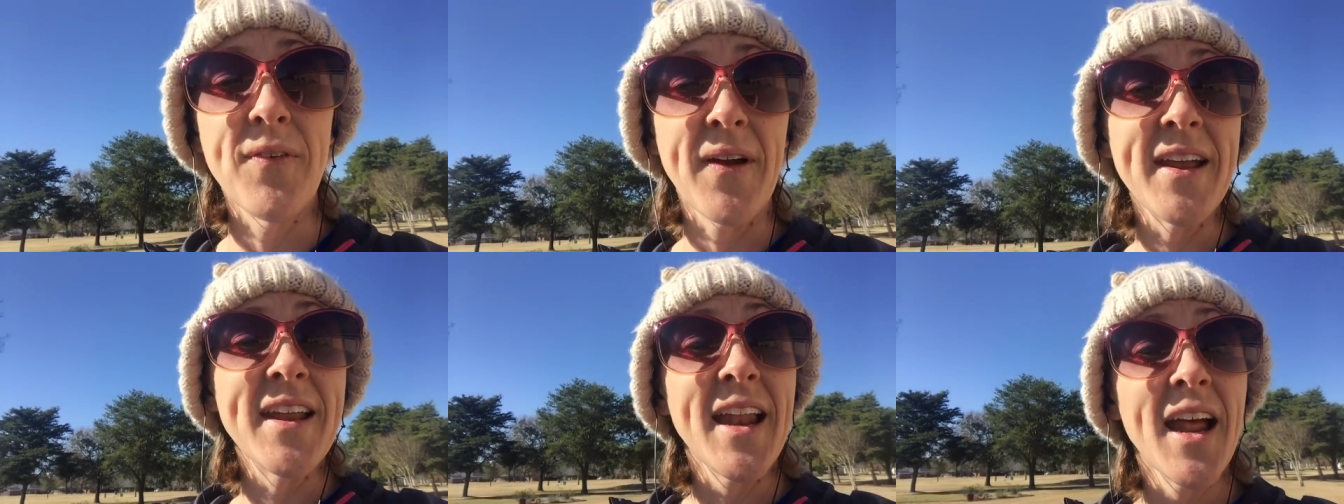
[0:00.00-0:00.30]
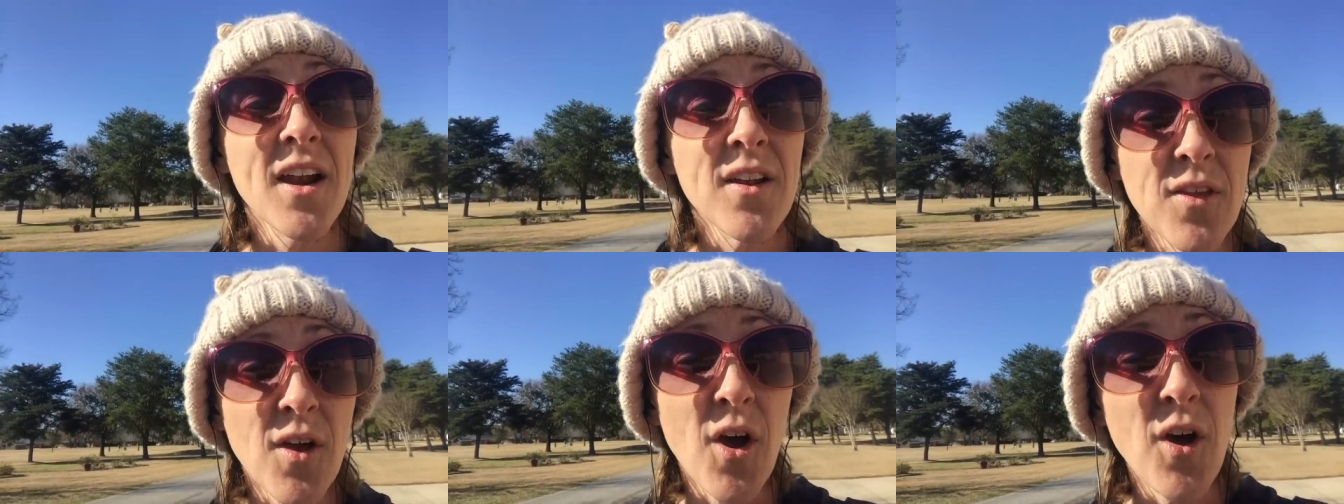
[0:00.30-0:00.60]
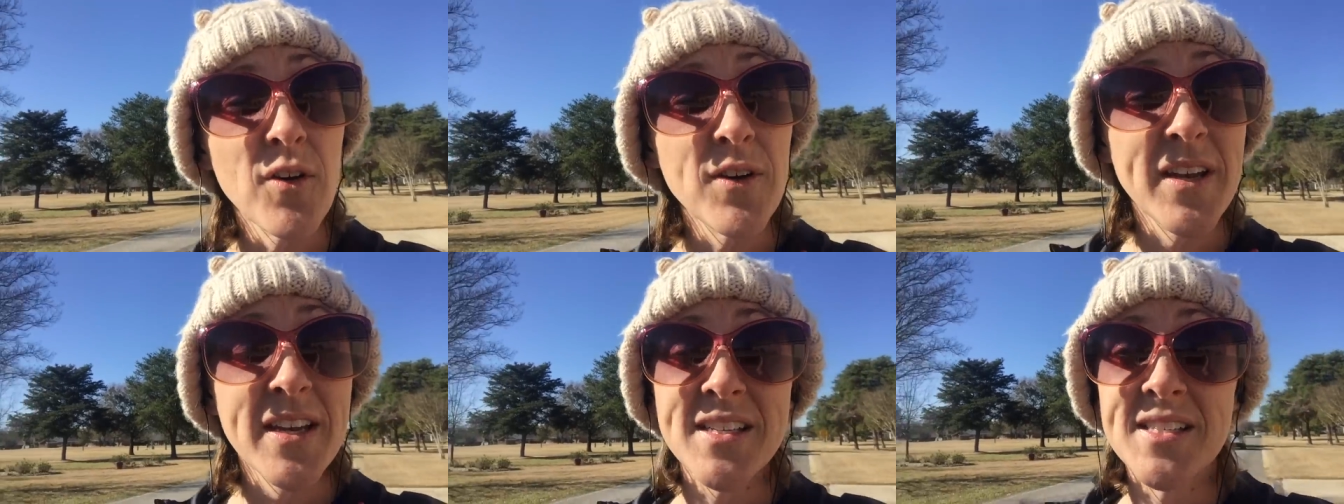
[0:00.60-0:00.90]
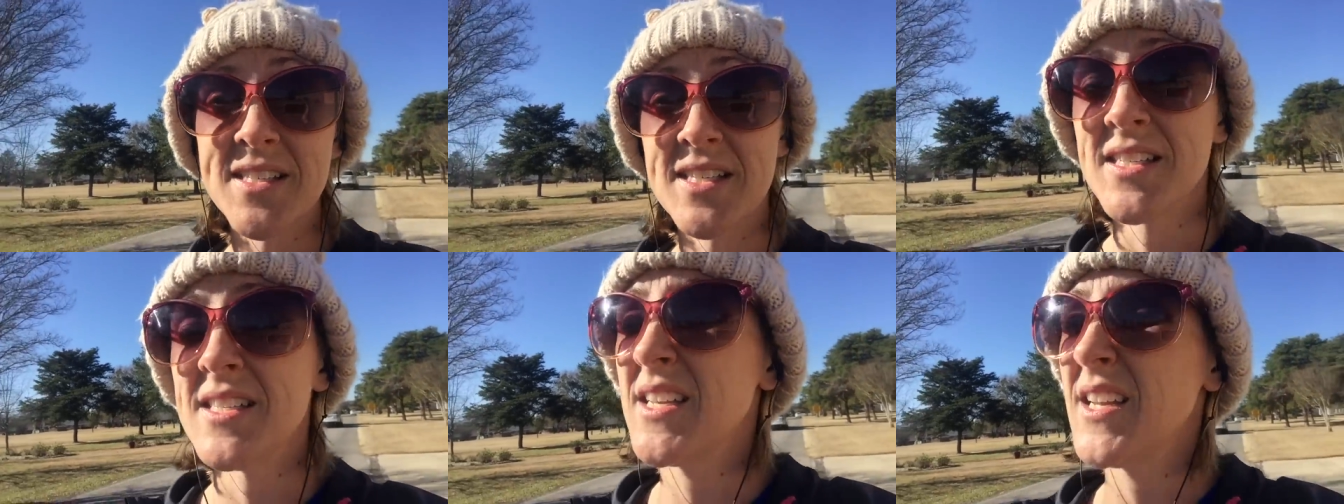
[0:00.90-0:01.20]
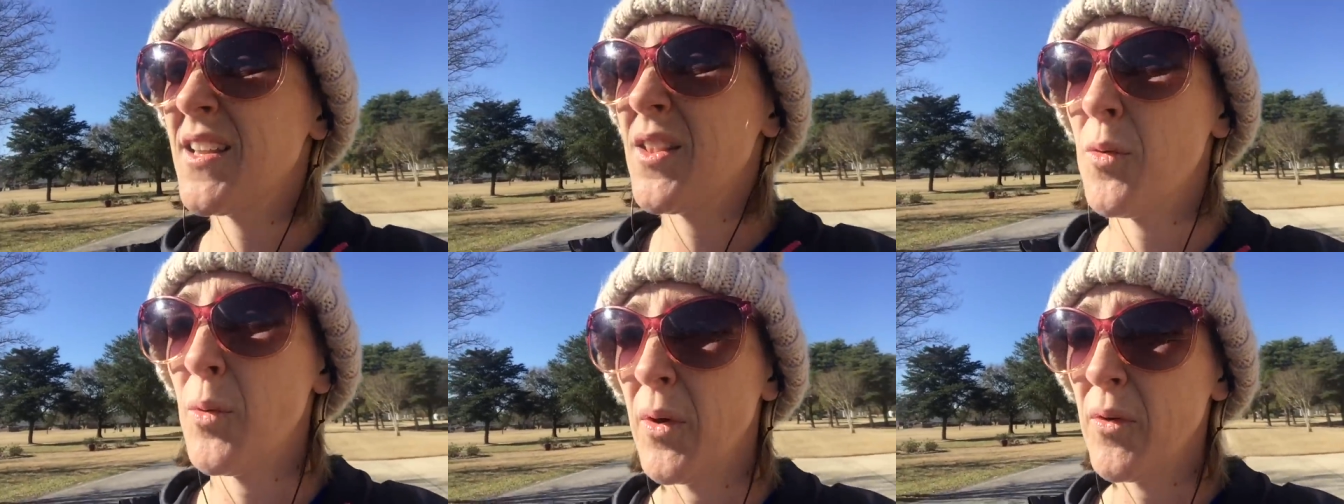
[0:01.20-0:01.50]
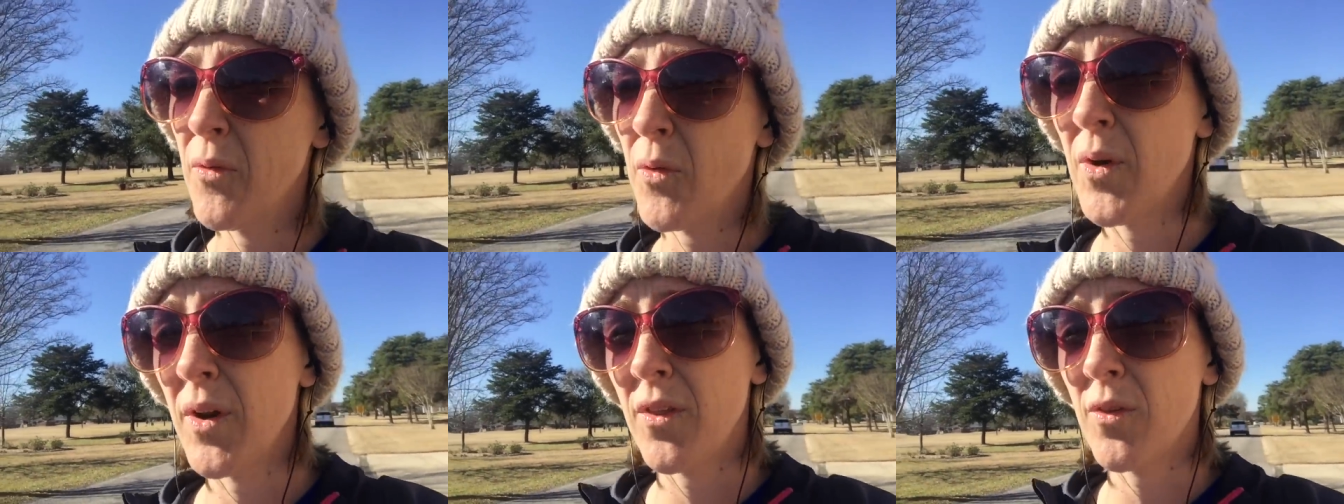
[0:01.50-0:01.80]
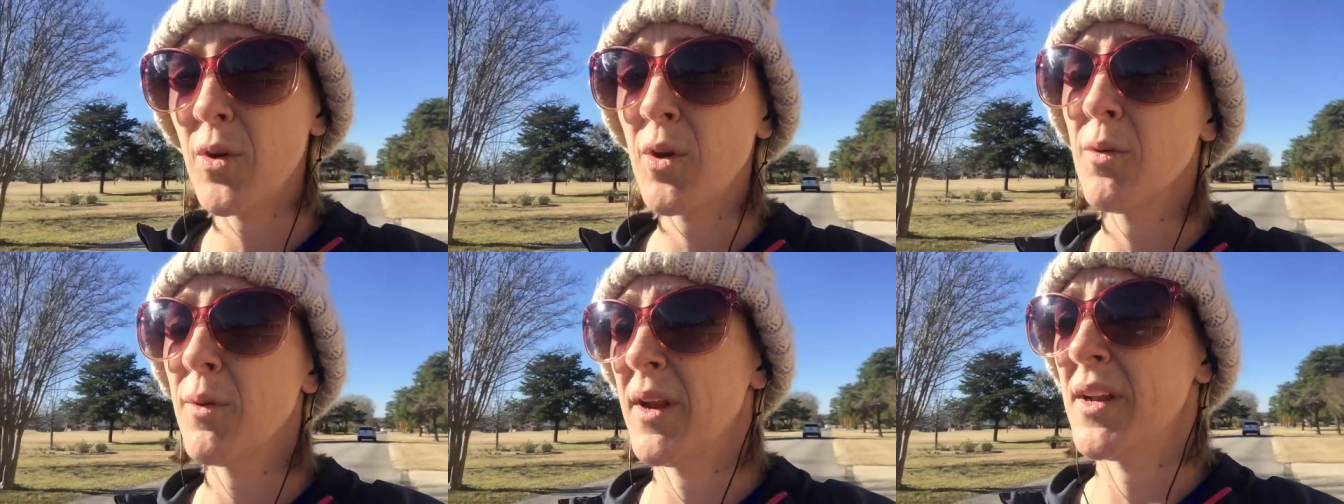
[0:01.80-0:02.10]
if I get out of the holiday season in the
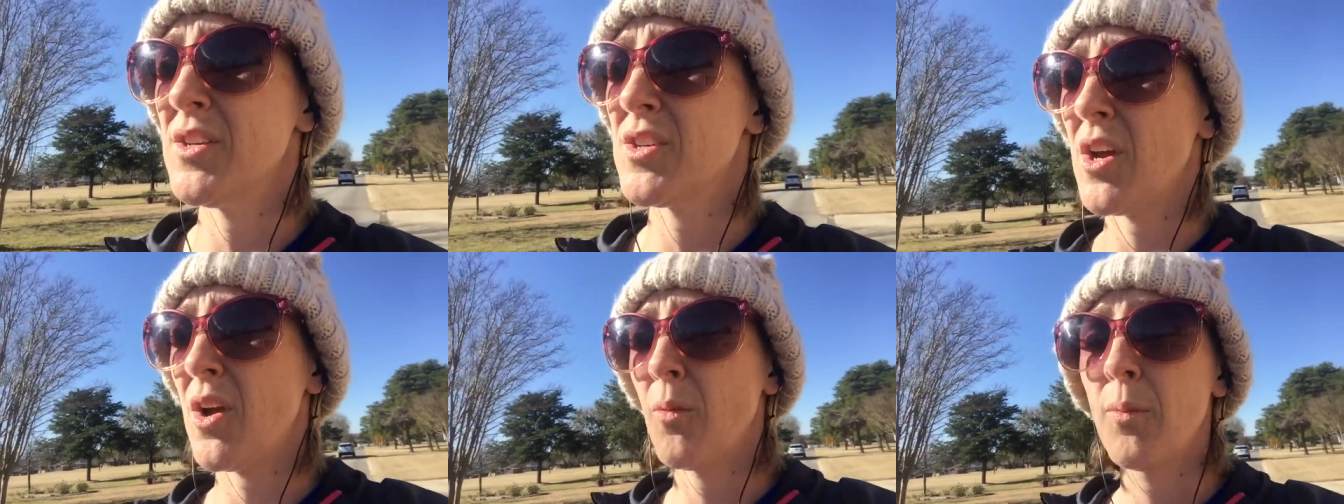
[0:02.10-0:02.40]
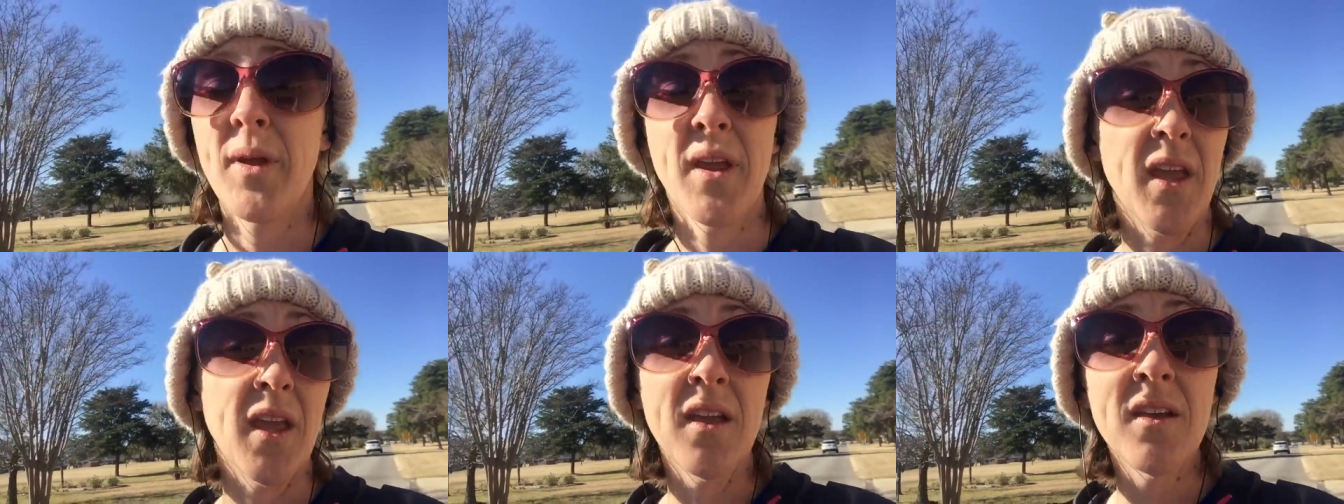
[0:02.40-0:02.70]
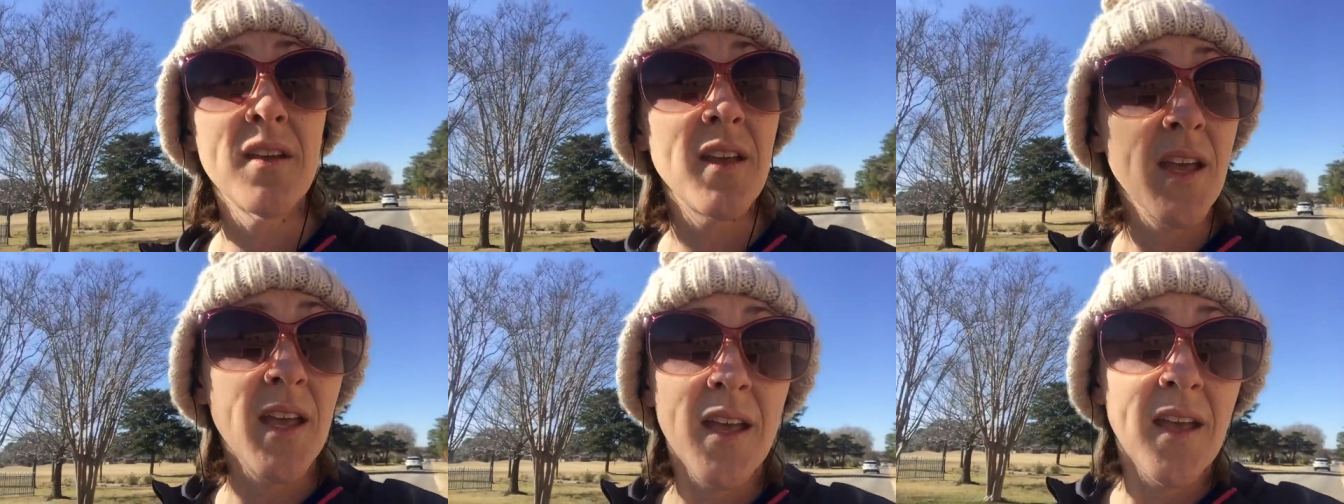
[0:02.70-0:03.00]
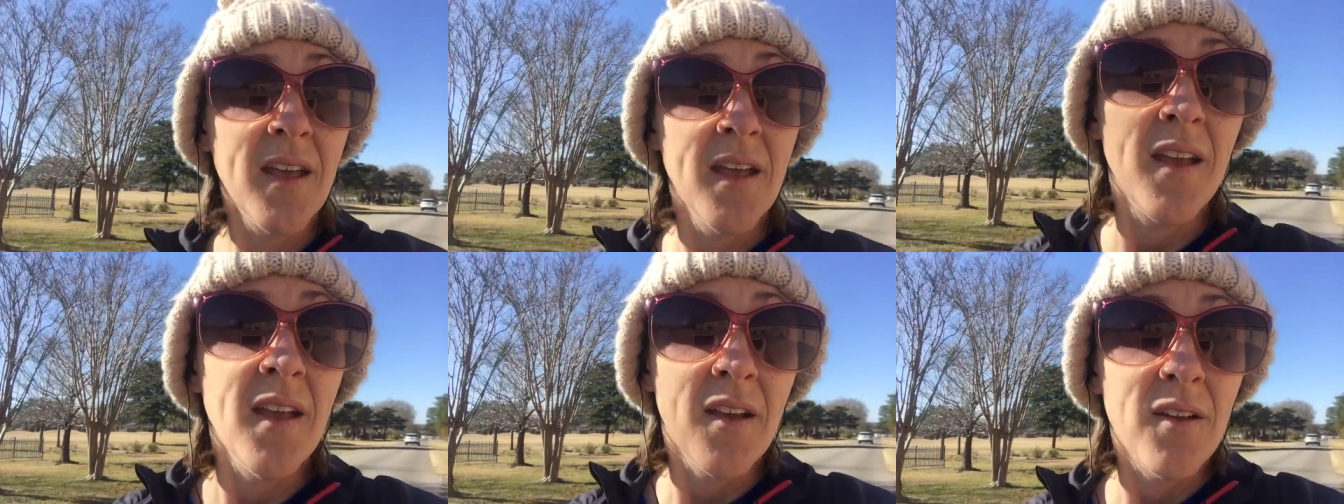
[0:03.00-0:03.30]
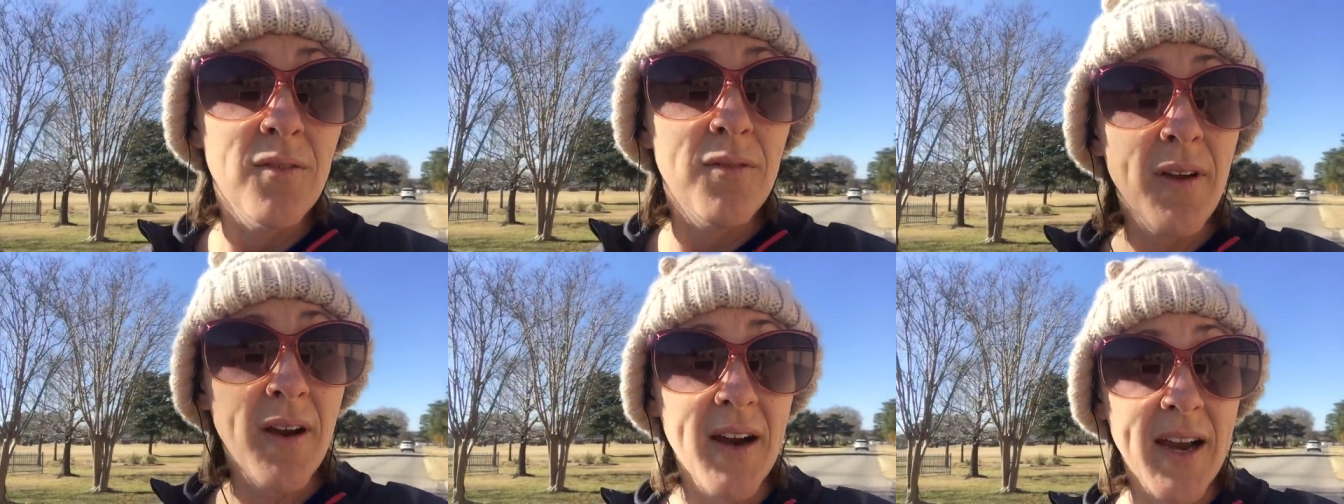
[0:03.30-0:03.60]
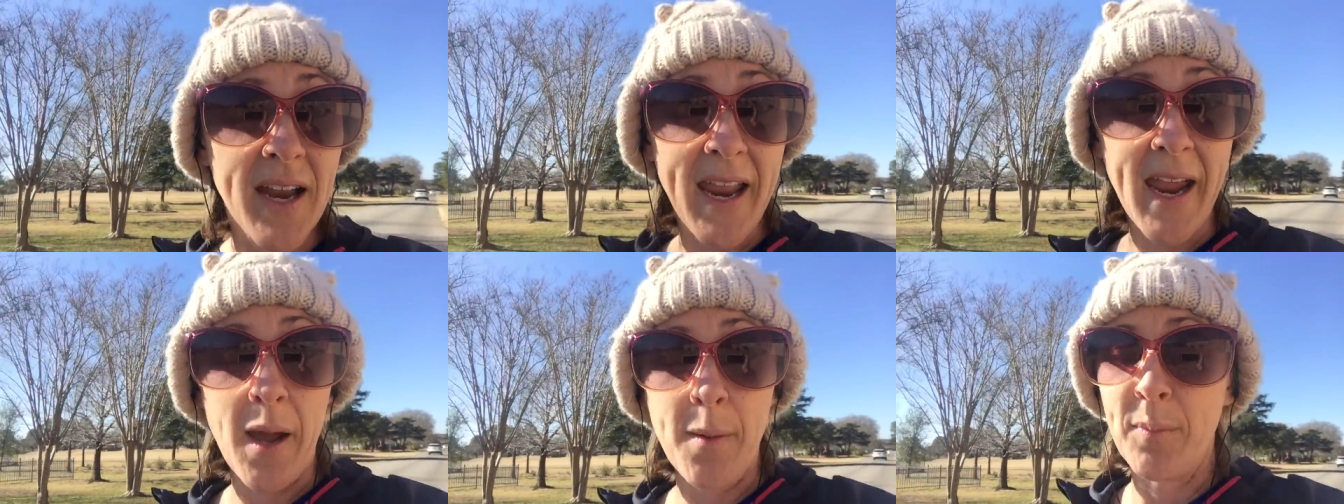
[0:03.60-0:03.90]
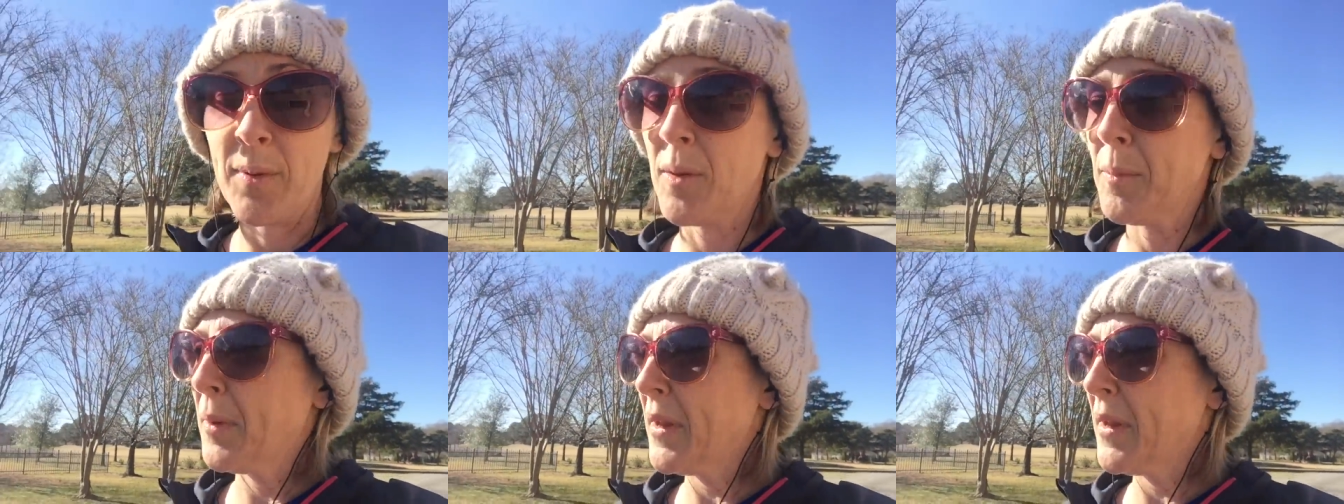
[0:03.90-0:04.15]
143 range, I'll be very happy.